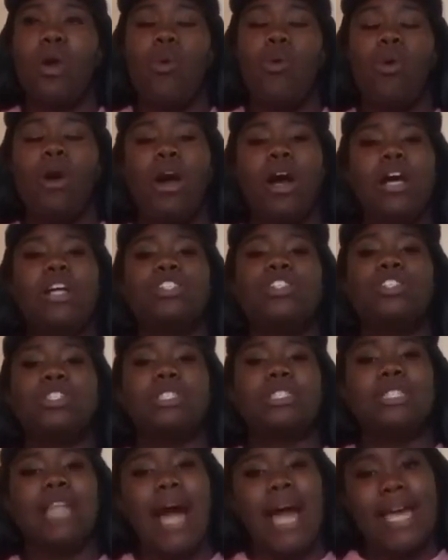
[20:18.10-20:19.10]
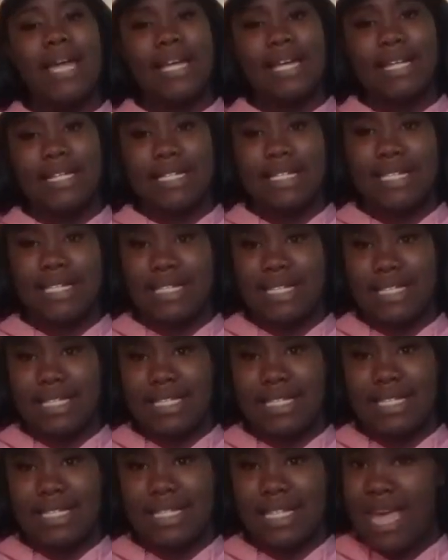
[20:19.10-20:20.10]
100 likes,
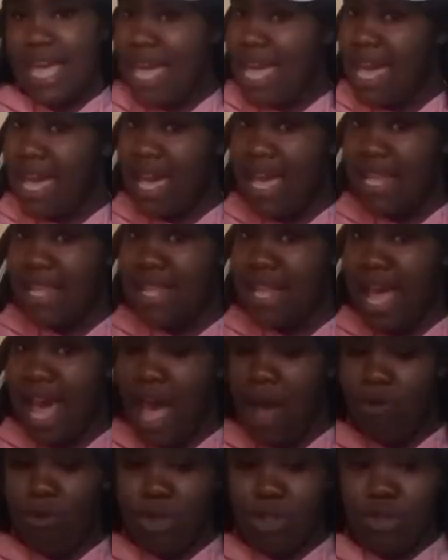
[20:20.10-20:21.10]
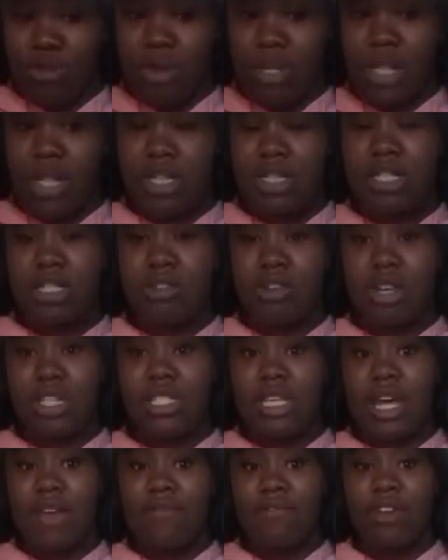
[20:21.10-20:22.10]
and I will do another story
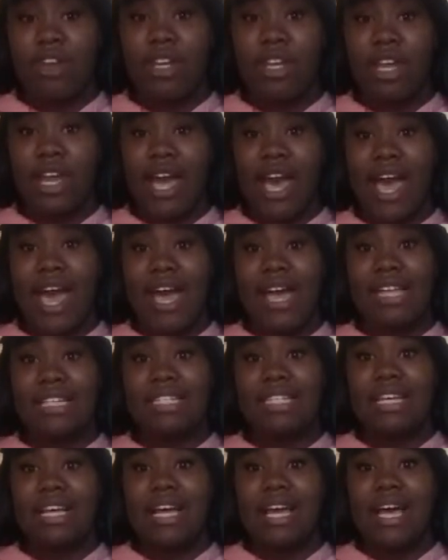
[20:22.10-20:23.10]
time for you guys.